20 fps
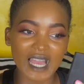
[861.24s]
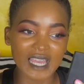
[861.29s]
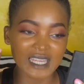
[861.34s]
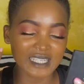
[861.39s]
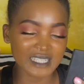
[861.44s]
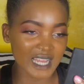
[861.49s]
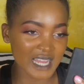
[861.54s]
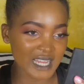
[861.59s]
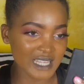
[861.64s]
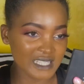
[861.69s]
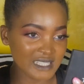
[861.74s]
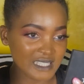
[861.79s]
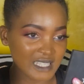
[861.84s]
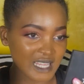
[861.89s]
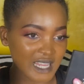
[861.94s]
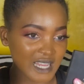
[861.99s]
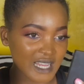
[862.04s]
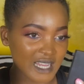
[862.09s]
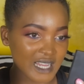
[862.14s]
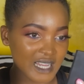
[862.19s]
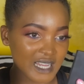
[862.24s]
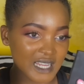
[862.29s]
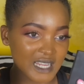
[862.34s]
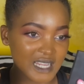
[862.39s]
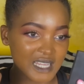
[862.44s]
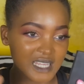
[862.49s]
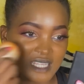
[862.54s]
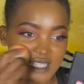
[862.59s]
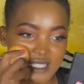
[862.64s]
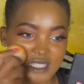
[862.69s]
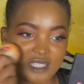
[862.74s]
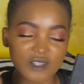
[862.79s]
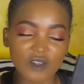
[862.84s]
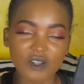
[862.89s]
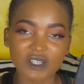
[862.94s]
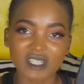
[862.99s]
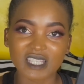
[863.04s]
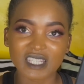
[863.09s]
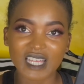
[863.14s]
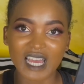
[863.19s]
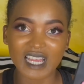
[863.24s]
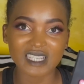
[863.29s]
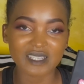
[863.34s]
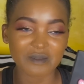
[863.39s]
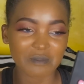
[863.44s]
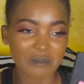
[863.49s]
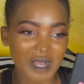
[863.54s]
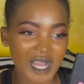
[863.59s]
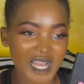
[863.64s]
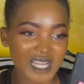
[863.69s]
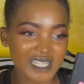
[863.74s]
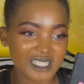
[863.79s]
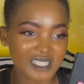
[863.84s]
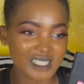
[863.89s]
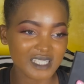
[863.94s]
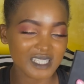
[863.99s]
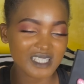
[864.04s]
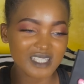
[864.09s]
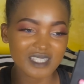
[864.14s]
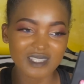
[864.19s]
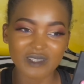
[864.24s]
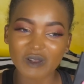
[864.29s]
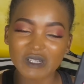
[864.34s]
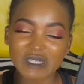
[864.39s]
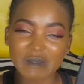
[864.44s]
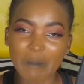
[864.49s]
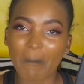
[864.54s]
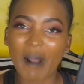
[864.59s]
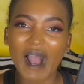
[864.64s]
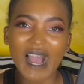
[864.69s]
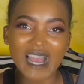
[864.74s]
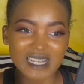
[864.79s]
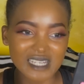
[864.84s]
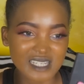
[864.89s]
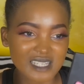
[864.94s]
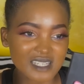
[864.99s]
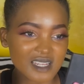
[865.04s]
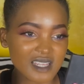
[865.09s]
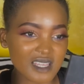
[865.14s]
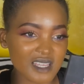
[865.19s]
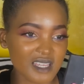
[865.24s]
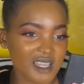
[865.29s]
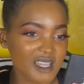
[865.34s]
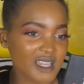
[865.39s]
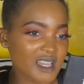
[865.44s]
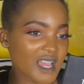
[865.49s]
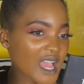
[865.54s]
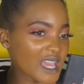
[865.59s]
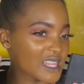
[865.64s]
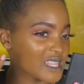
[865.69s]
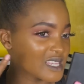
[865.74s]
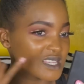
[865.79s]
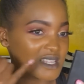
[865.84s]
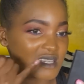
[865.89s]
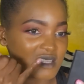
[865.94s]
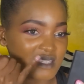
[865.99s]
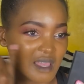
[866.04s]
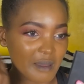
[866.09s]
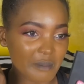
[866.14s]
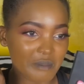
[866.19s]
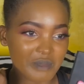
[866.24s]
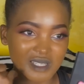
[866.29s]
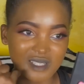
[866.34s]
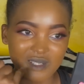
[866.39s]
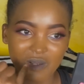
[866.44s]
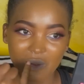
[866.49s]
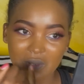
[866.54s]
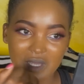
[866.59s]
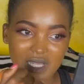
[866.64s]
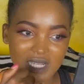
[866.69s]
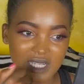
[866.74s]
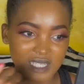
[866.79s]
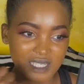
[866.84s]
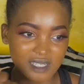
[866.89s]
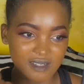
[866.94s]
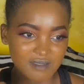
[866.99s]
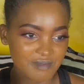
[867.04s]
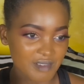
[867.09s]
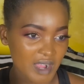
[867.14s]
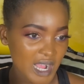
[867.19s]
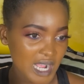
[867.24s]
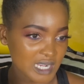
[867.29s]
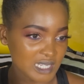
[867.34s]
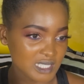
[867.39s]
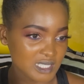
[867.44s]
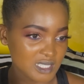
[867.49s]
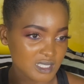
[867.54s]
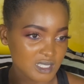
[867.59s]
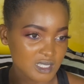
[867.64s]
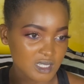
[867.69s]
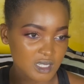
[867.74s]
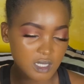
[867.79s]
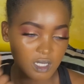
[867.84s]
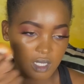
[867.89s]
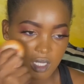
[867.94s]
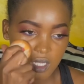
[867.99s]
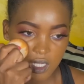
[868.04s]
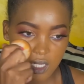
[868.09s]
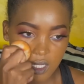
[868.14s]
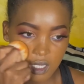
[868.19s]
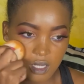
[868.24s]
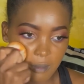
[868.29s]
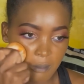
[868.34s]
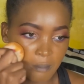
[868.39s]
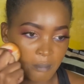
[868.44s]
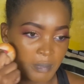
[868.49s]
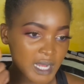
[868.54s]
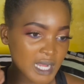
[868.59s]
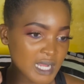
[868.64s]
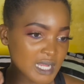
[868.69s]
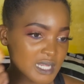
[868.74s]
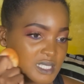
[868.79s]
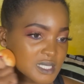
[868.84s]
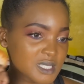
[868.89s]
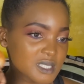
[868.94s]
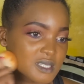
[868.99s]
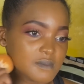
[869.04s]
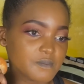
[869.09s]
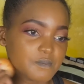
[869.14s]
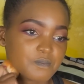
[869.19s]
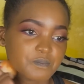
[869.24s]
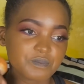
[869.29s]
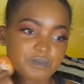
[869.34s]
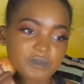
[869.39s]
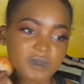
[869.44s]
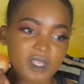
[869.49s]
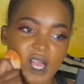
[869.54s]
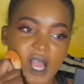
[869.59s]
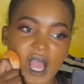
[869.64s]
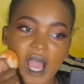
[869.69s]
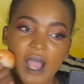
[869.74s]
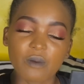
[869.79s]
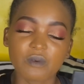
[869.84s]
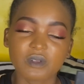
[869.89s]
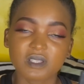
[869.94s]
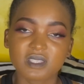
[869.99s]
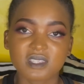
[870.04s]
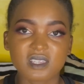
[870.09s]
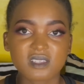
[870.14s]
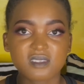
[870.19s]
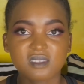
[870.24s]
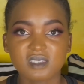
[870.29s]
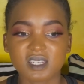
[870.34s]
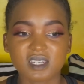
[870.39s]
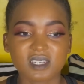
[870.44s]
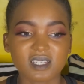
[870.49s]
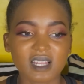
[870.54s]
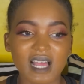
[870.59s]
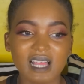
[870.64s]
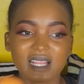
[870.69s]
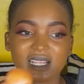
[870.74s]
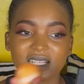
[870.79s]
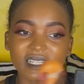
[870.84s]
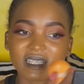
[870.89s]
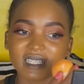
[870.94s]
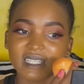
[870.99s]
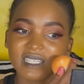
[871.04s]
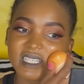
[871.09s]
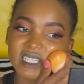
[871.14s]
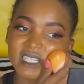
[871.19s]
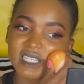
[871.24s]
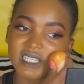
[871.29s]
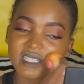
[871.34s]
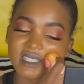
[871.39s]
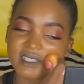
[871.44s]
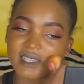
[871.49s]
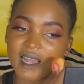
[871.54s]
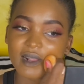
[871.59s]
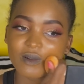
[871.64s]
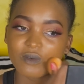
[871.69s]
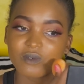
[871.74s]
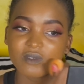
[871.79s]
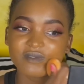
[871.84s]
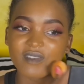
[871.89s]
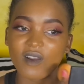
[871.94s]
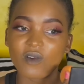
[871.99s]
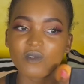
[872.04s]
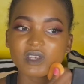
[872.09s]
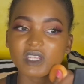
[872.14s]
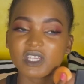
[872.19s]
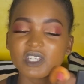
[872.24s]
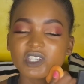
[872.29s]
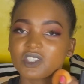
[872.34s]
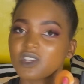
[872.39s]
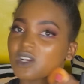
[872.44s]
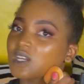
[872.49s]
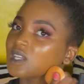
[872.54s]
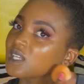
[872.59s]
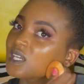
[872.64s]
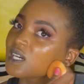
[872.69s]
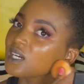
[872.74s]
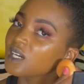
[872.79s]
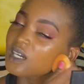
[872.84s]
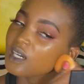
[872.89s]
It's not that matte. It's not matte. I think it's a bit oily in fact, but I would say generally it's a good foundation.